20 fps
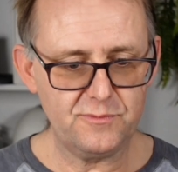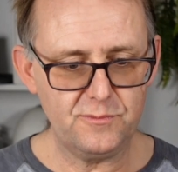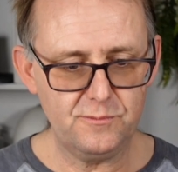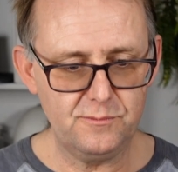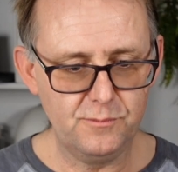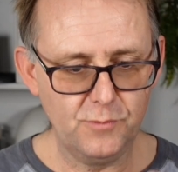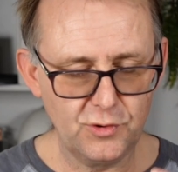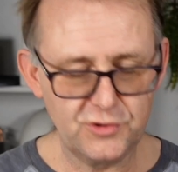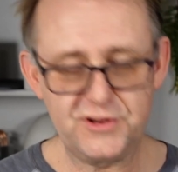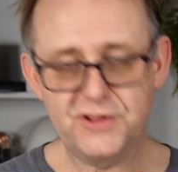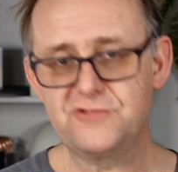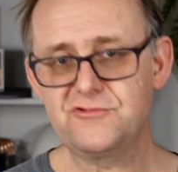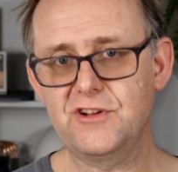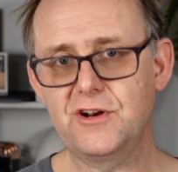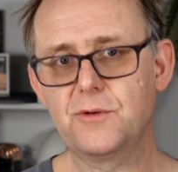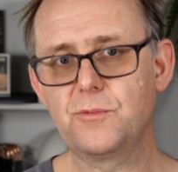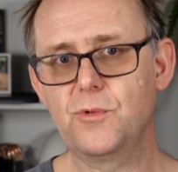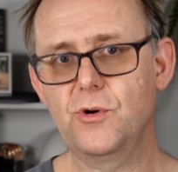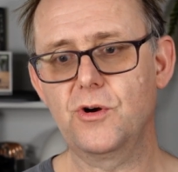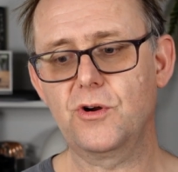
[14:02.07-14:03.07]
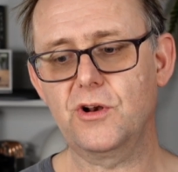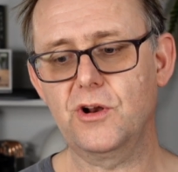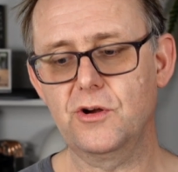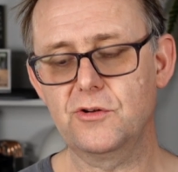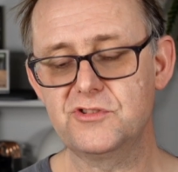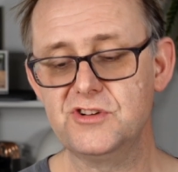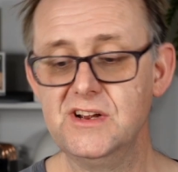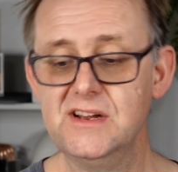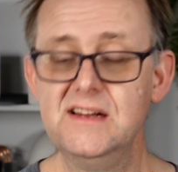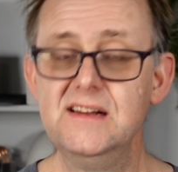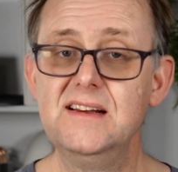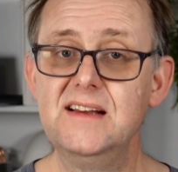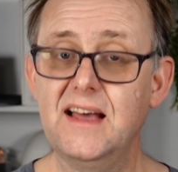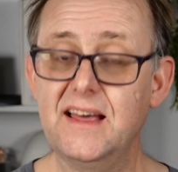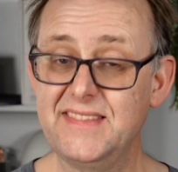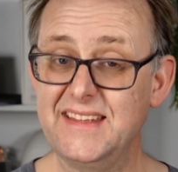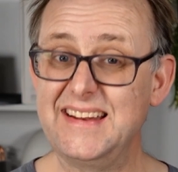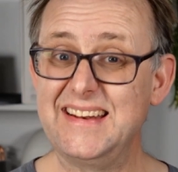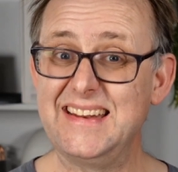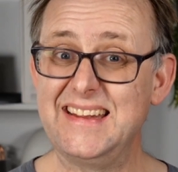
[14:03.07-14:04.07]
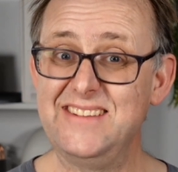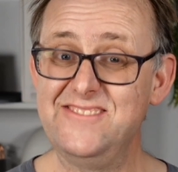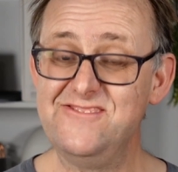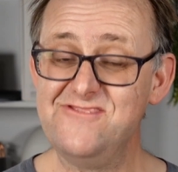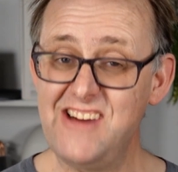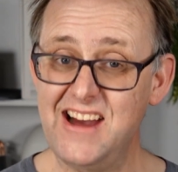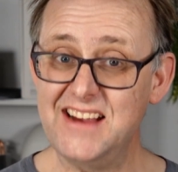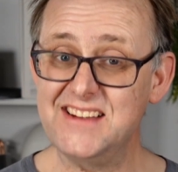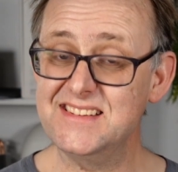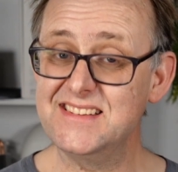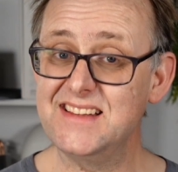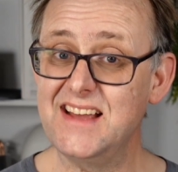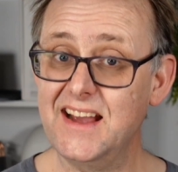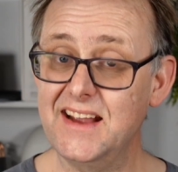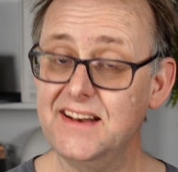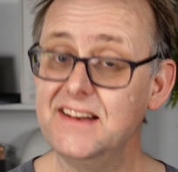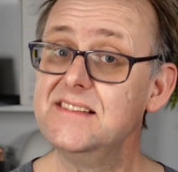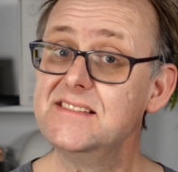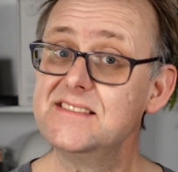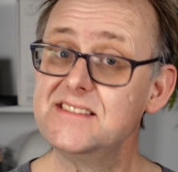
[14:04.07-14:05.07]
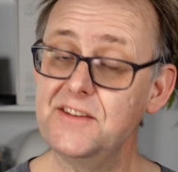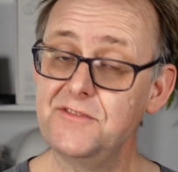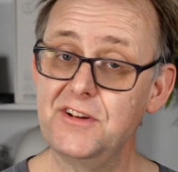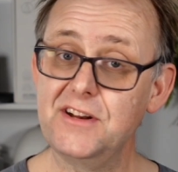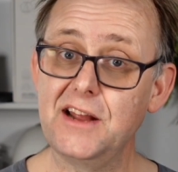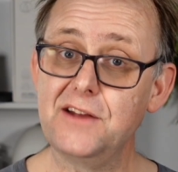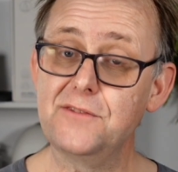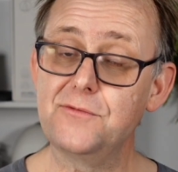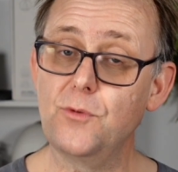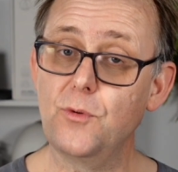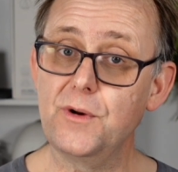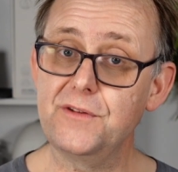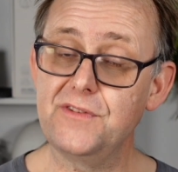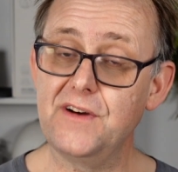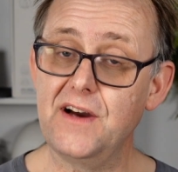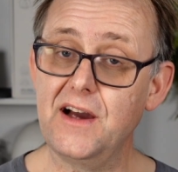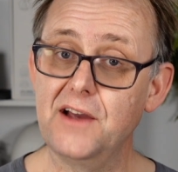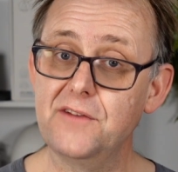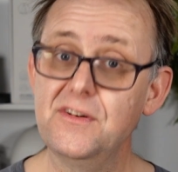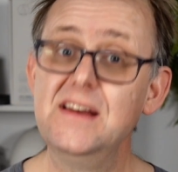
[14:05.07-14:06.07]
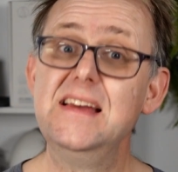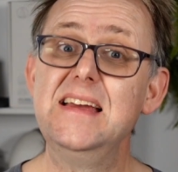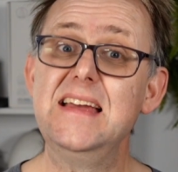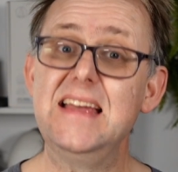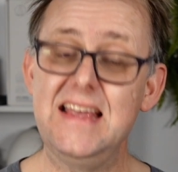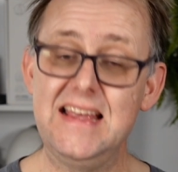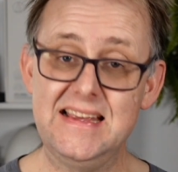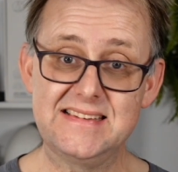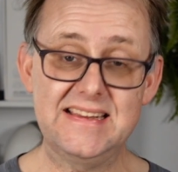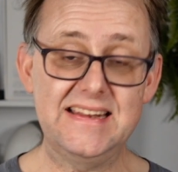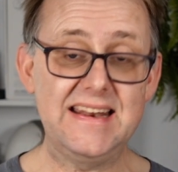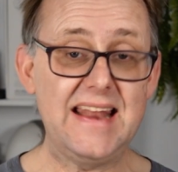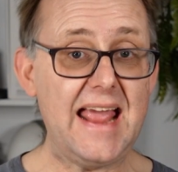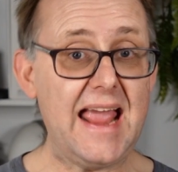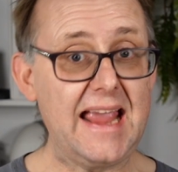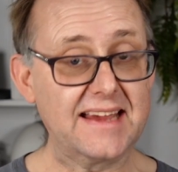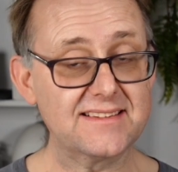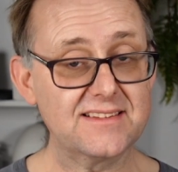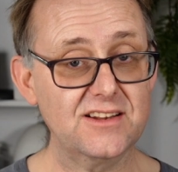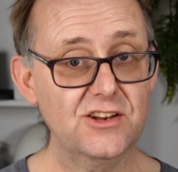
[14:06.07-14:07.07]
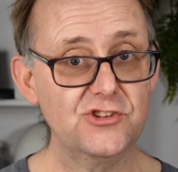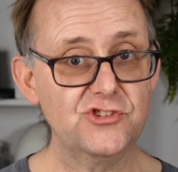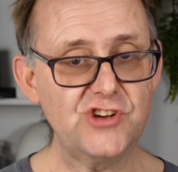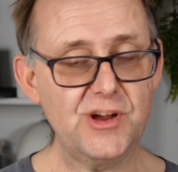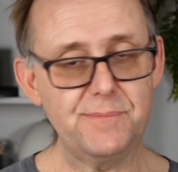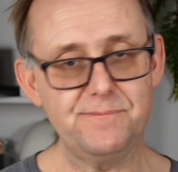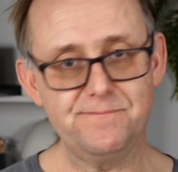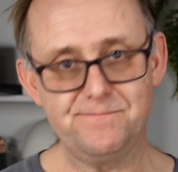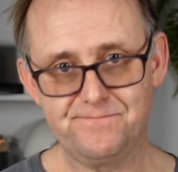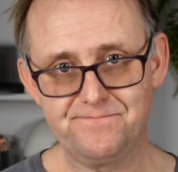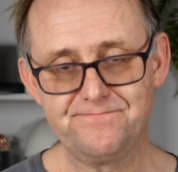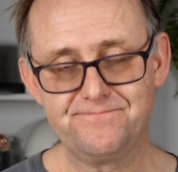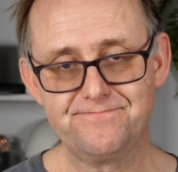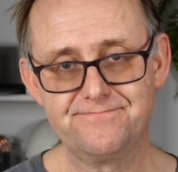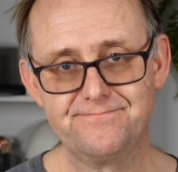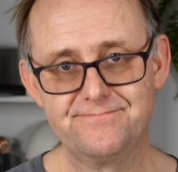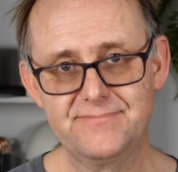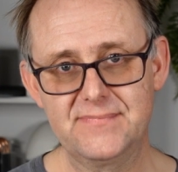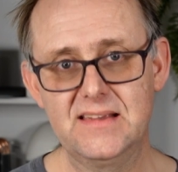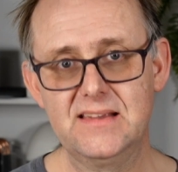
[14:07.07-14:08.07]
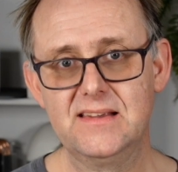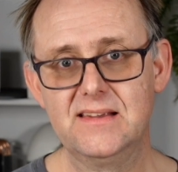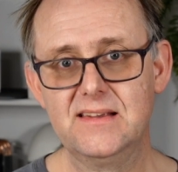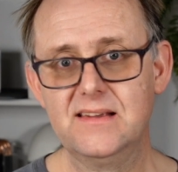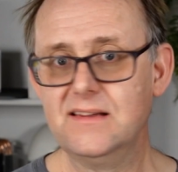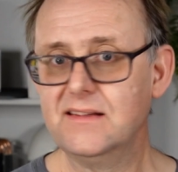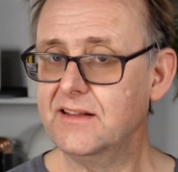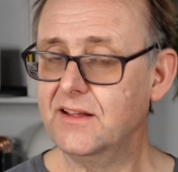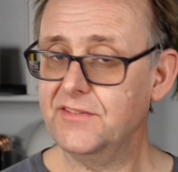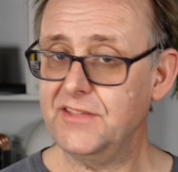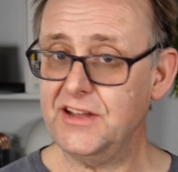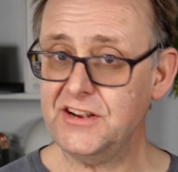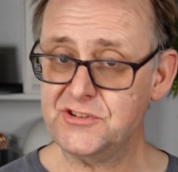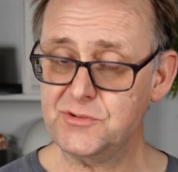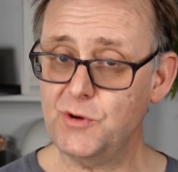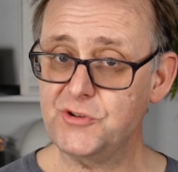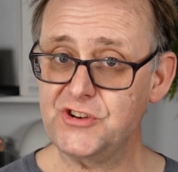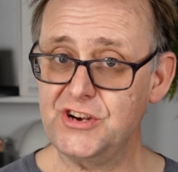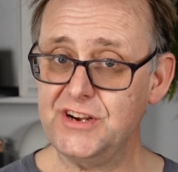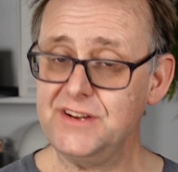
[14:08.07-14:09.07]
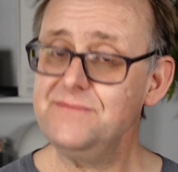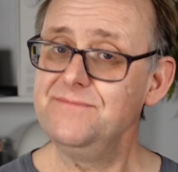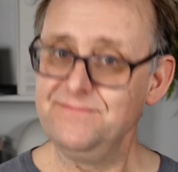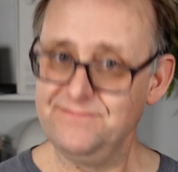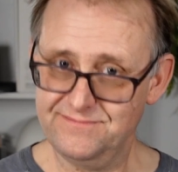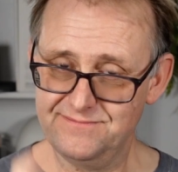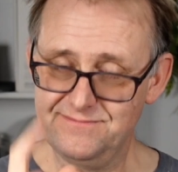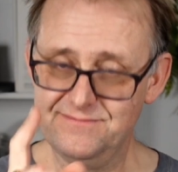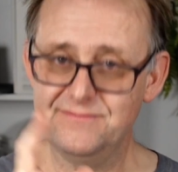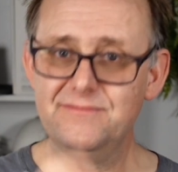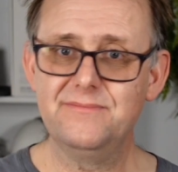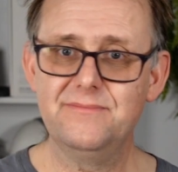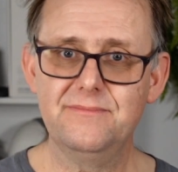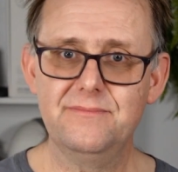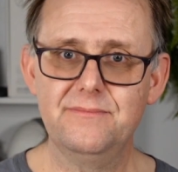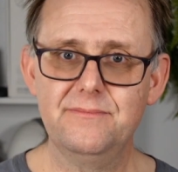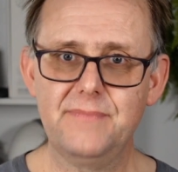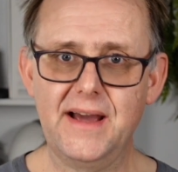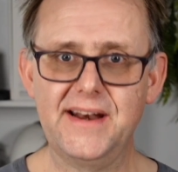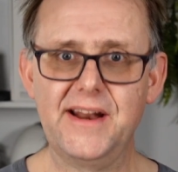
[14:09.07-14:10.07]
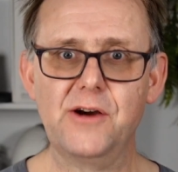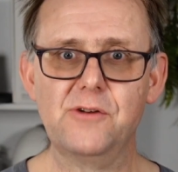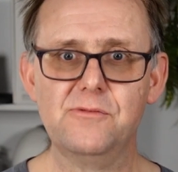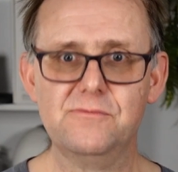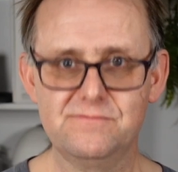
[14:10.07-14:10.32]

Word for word: multi-threaded workloads, I think the Ryzen nine seventy nine forty-five is an excellent chip. Now, thanks for watching. Bye now.